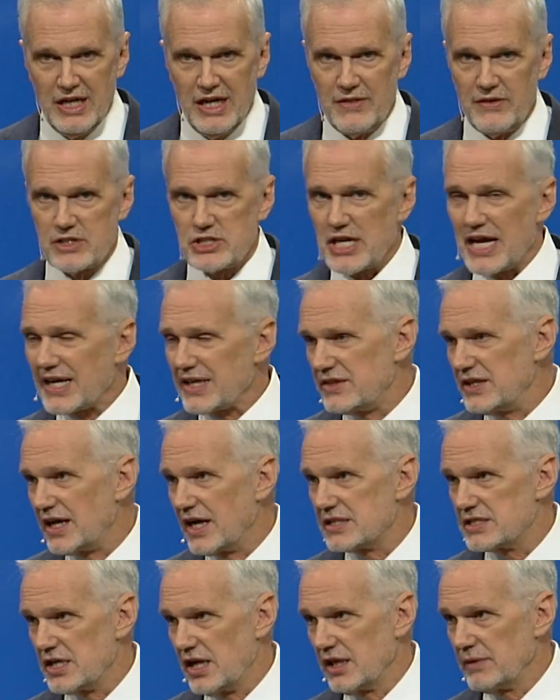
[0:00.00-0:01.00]
And the second thing
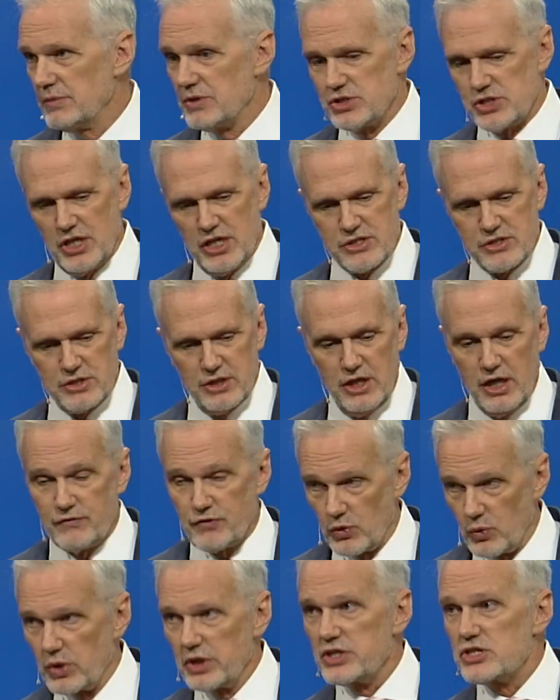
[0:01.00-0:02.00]
I tell them is this. If
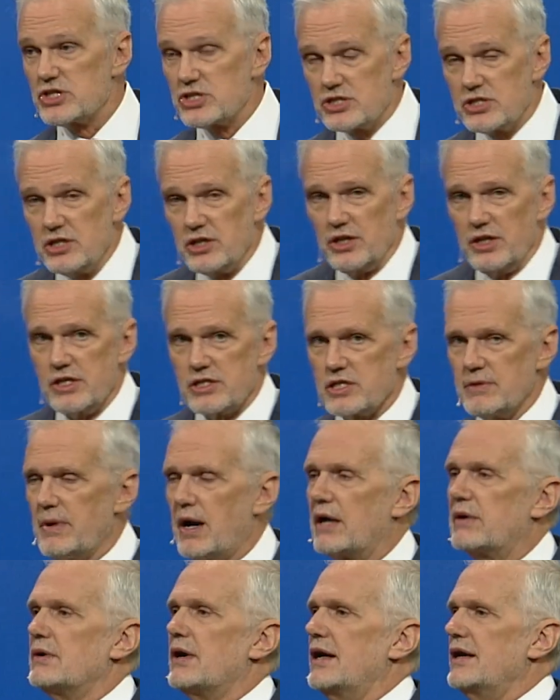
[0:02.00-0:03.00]
you're really serious
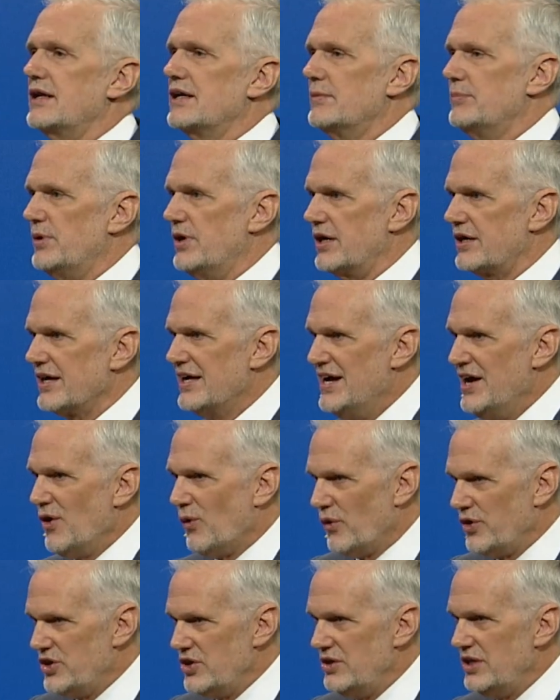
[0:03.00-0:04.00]
about writing a book,
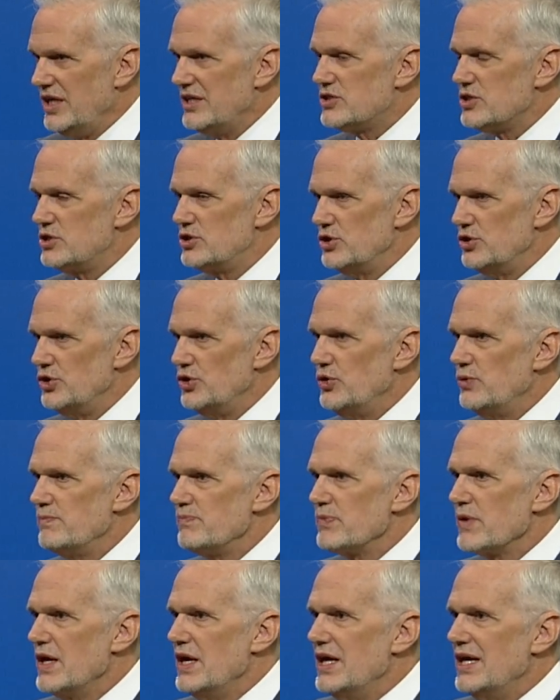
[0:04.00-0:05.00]
what you need to do
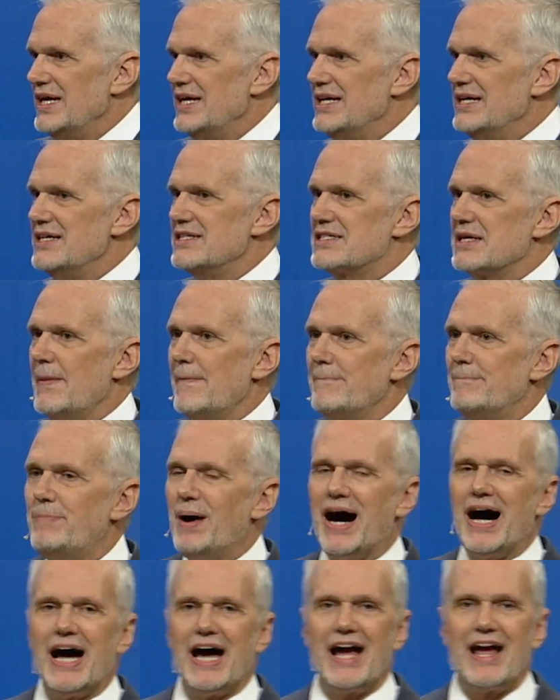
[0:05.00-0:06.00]
is
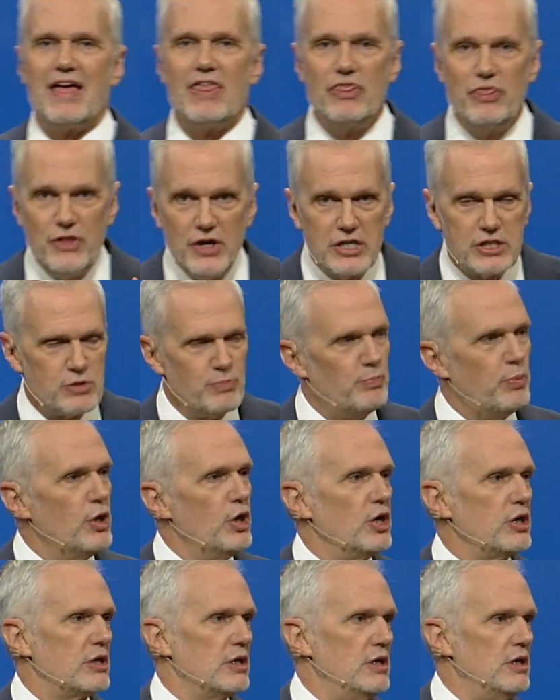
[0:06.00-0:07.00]
buy this
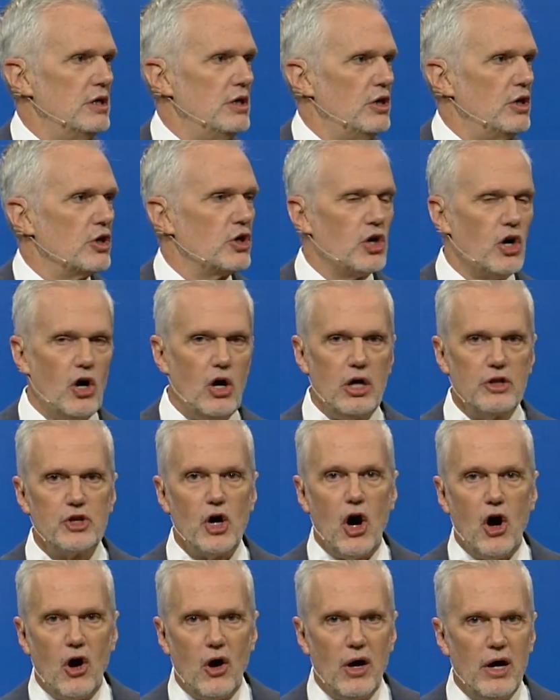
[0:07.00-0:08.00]
book called
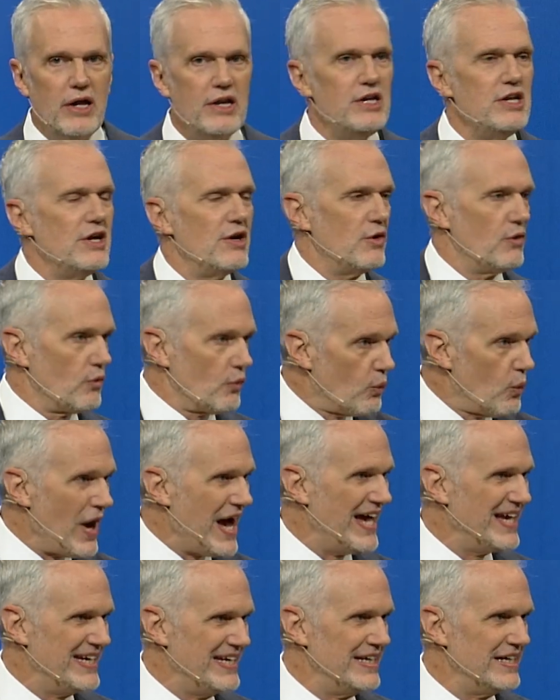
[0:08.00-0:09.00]
On
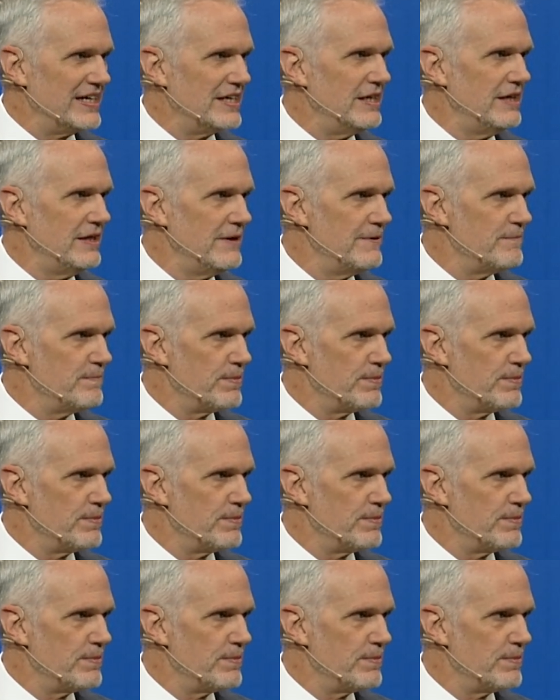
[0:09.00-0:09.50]
Writing